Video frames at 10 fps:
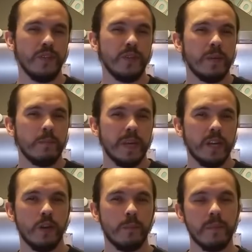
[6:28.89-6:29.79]
You can
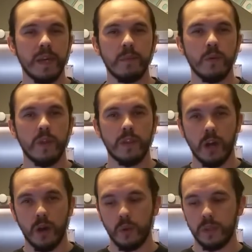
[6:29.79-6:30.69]
pick up maybe what the
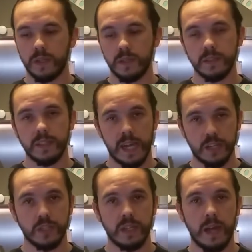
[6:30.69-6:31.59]
holder, the
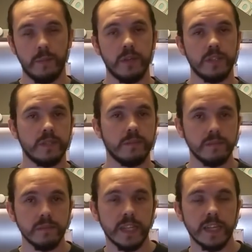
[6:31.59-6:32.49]
actual person
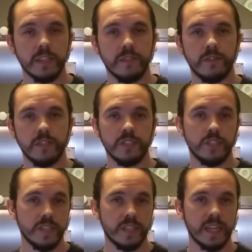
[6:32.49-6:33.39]
taking the footage,
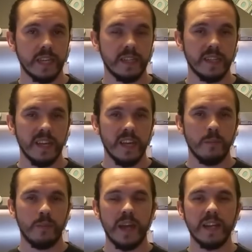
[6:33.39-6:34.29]
is saying,
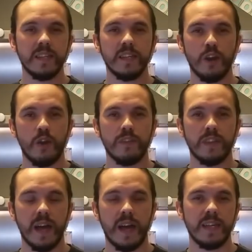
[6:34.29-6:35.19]
but anything over
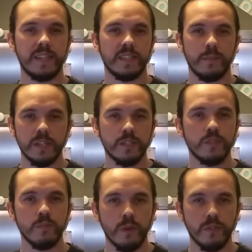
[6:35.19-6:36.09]
that is a bit
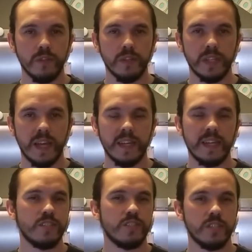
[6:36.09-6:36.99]
too muffled, and
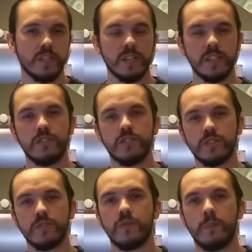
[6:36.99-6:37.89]
it certainly
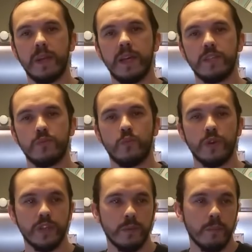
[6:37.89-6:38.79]
doesn't replace
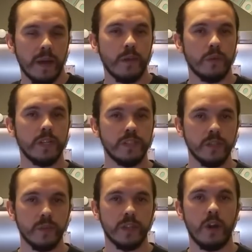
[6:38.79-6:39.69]
what you might want to
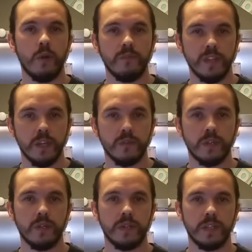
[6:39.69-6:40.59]
do with a home video
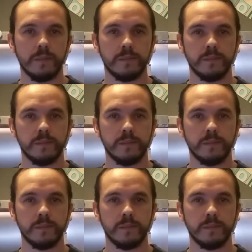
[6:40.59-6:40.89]
recorder.